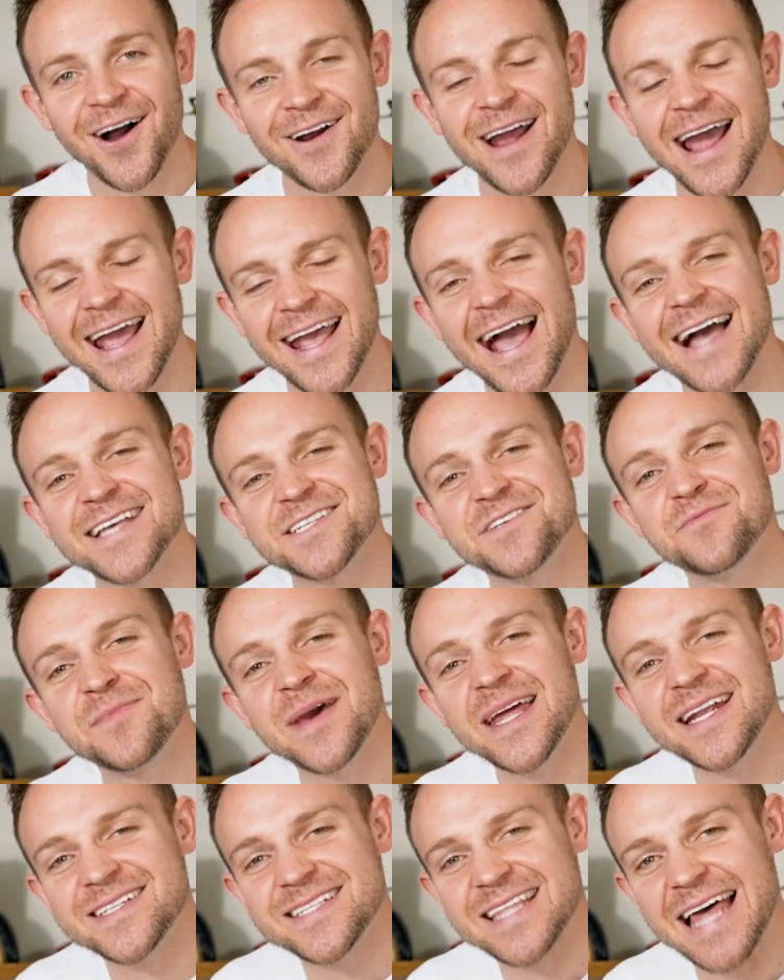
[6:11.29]
All right, guys, you
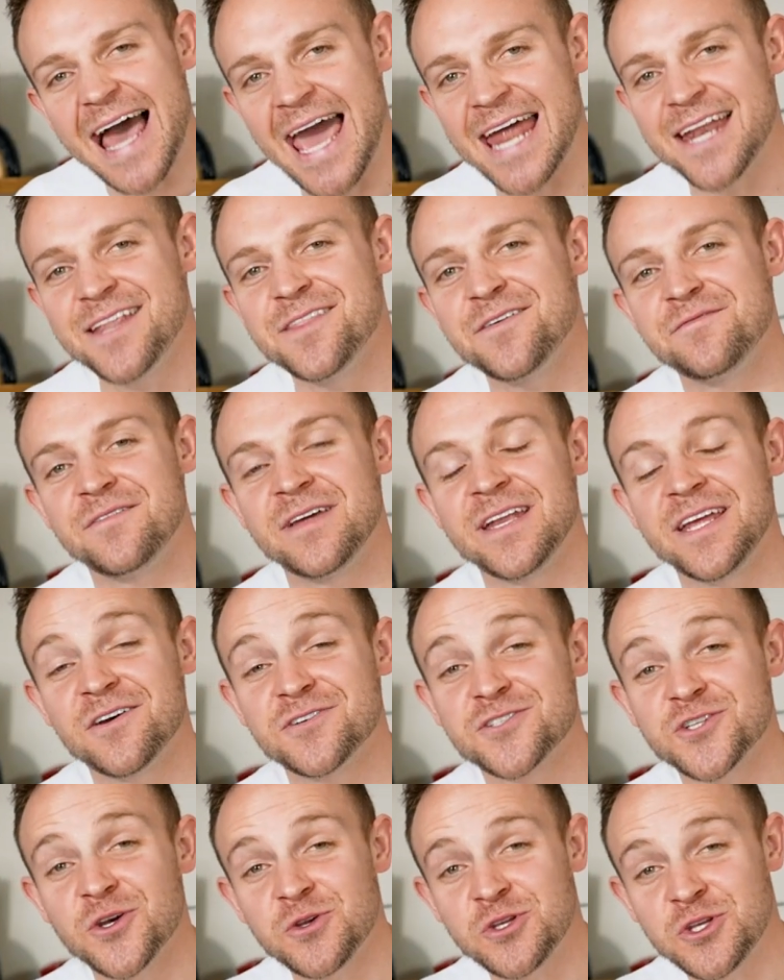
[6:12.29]
made it to the end of the video.
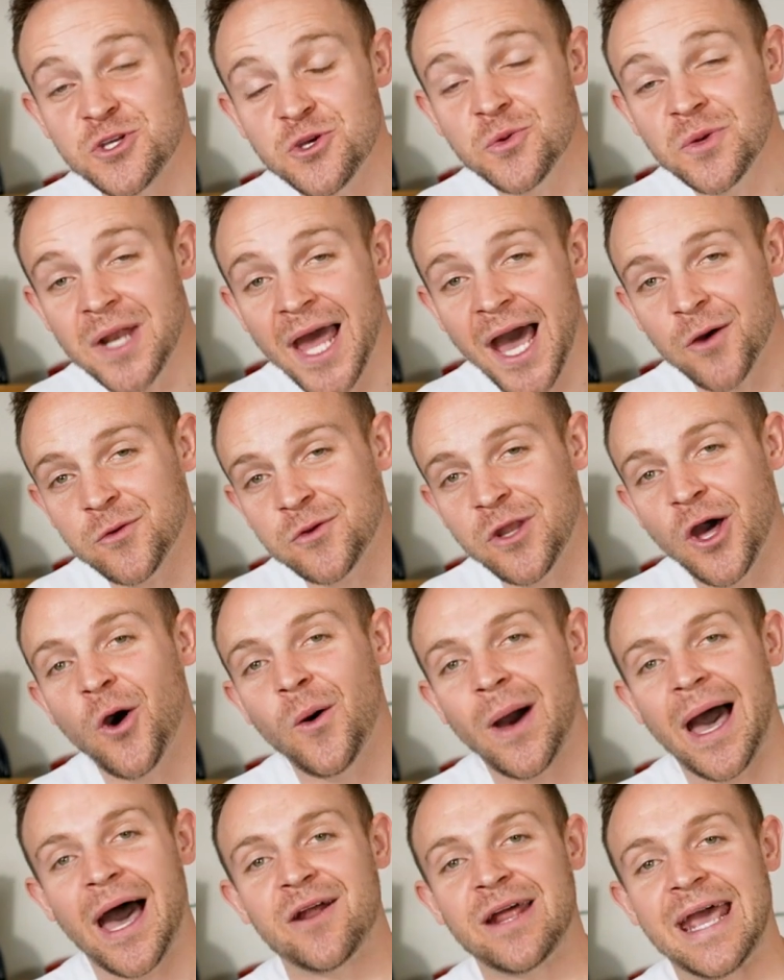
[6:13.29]
So you now
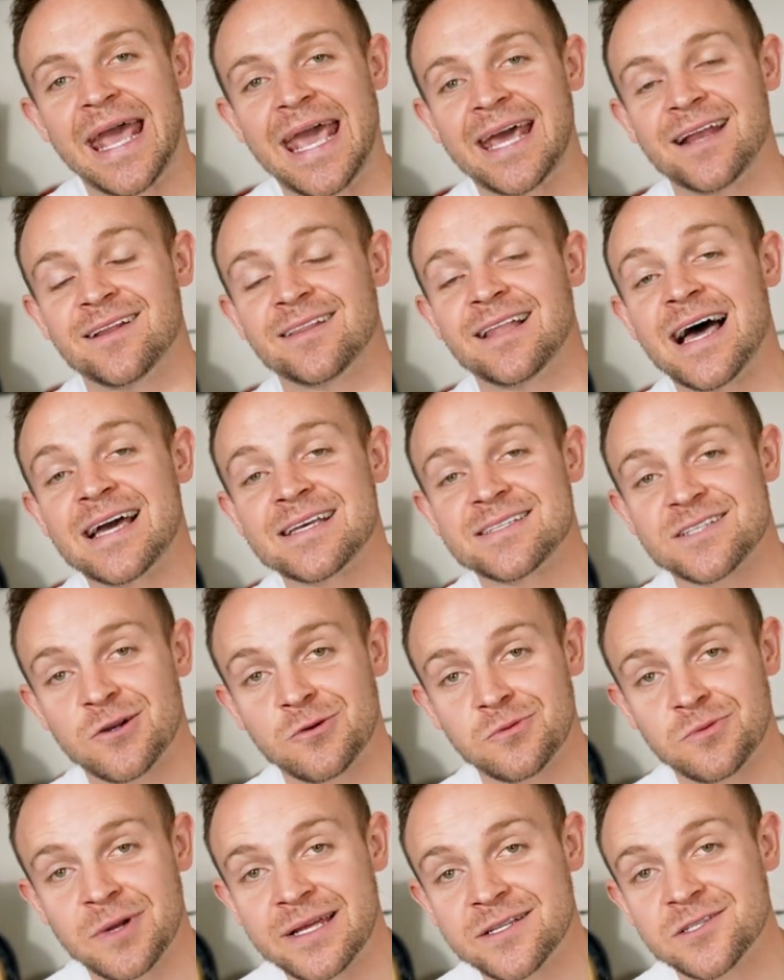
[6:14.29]
know how to analyze
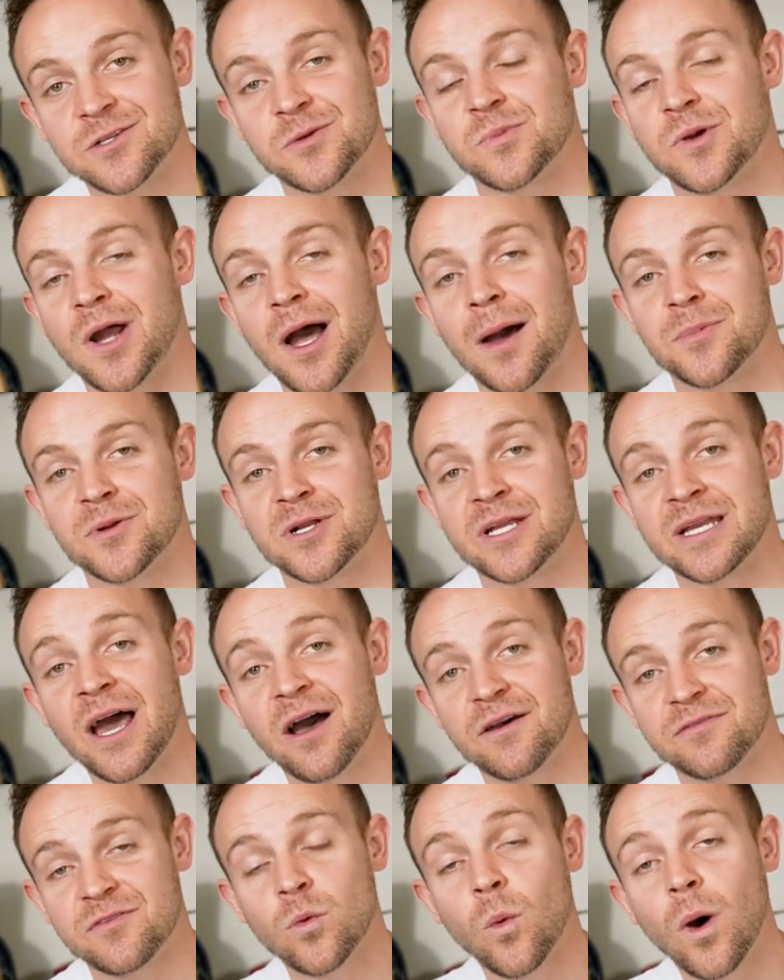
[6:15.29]
a rental property.
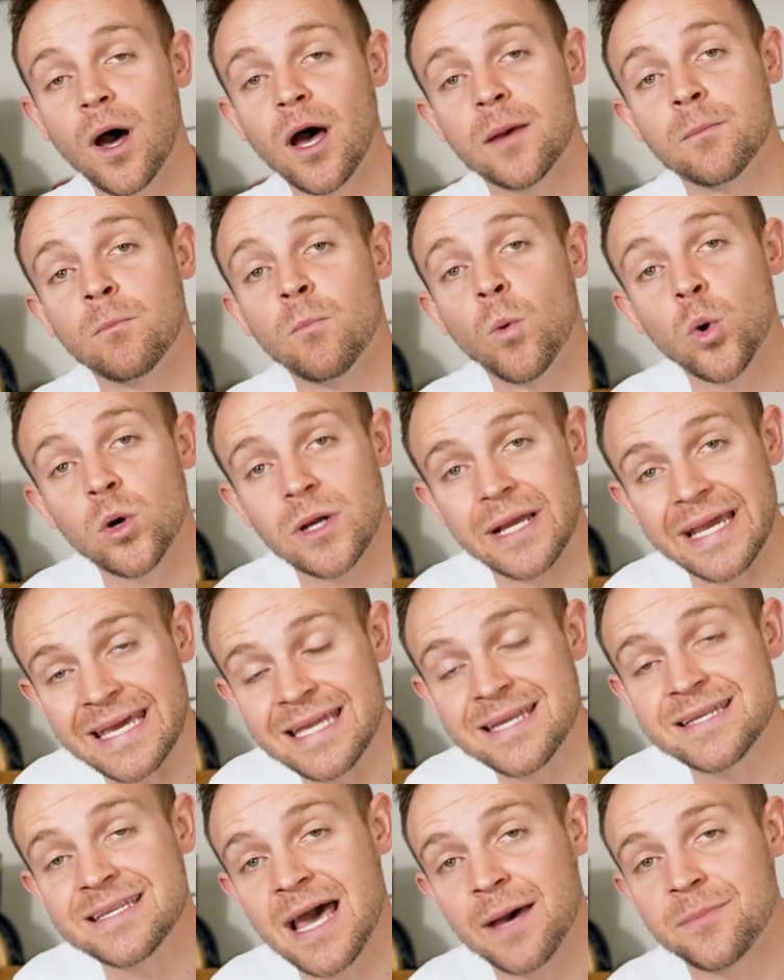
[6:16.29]
Now, if you want a more
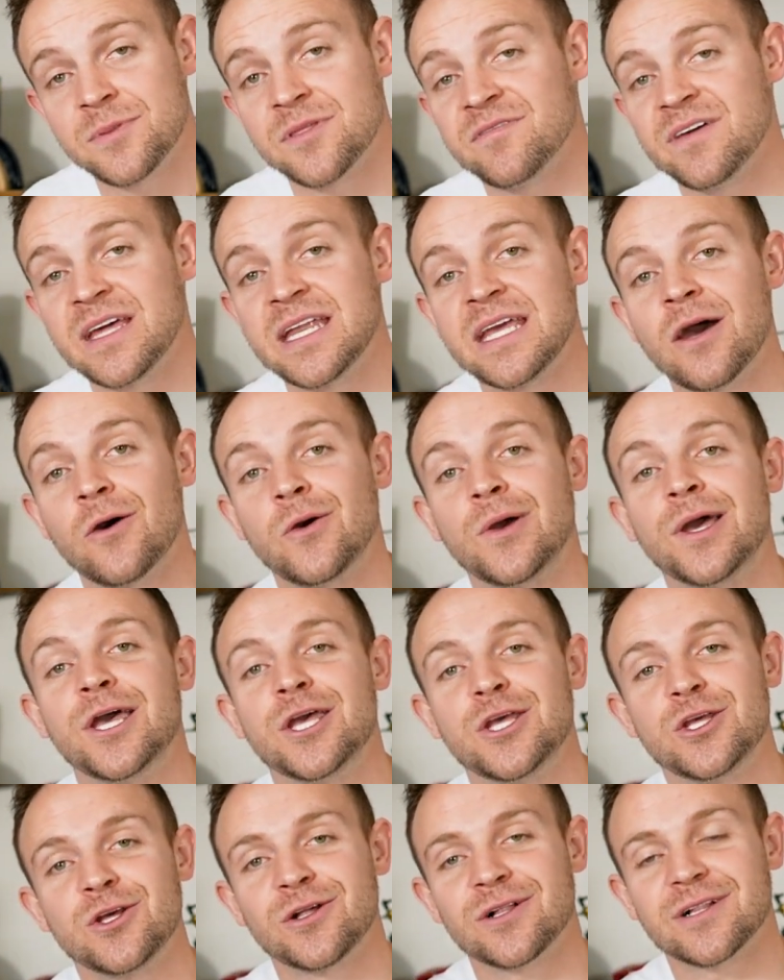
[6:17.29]
in-depth video,
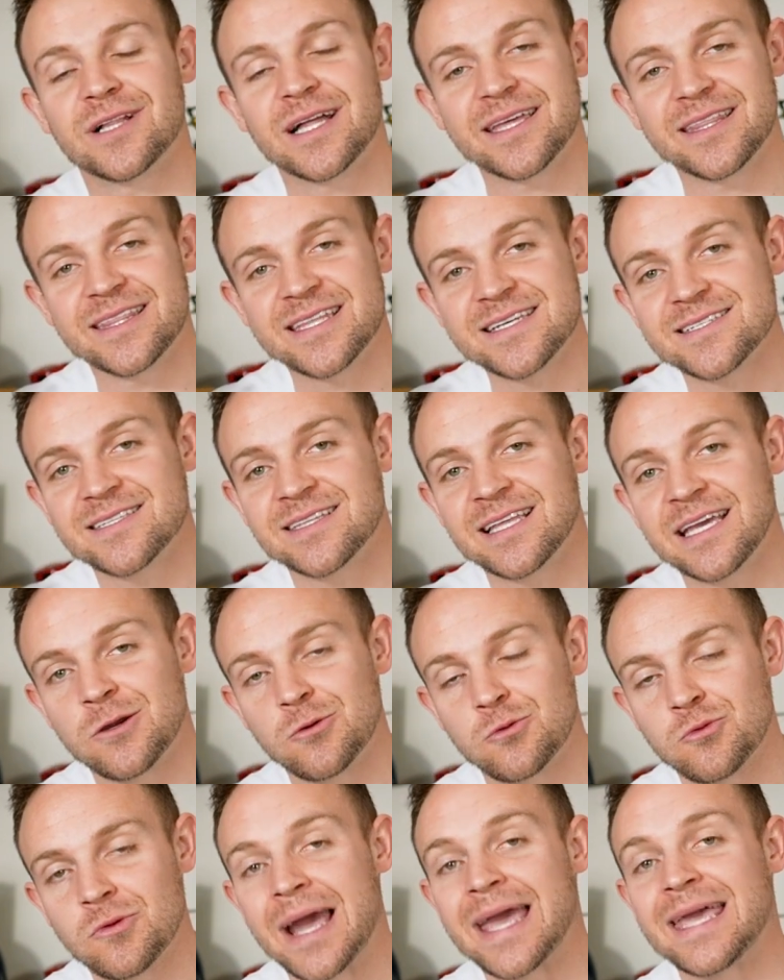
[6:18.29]
you can click this
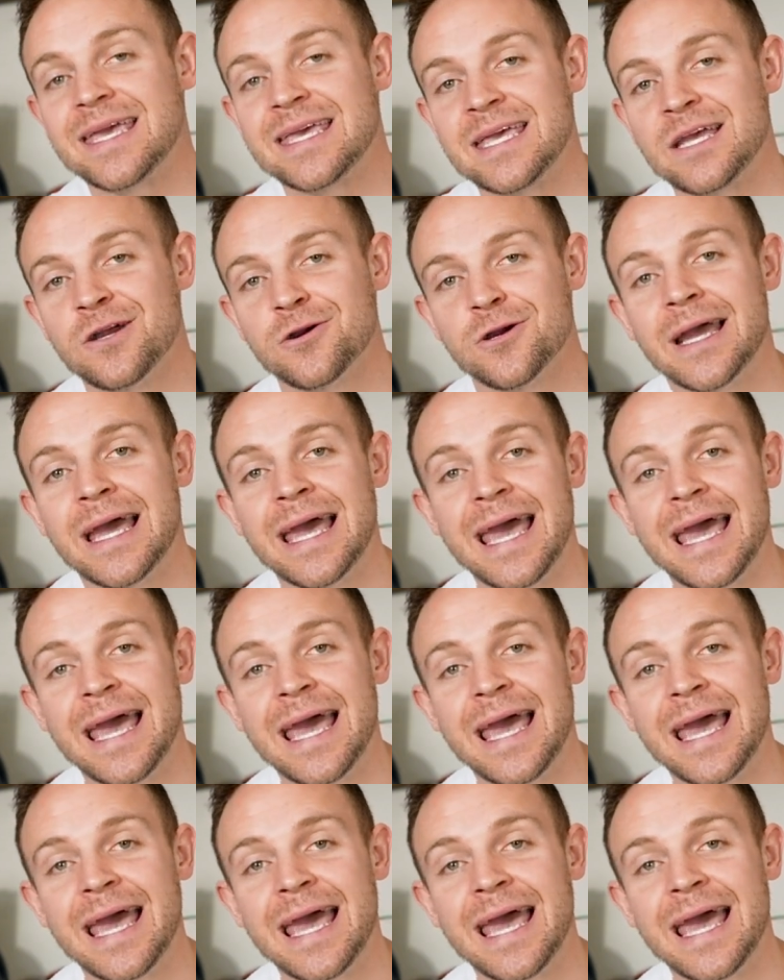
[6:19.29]
link right here.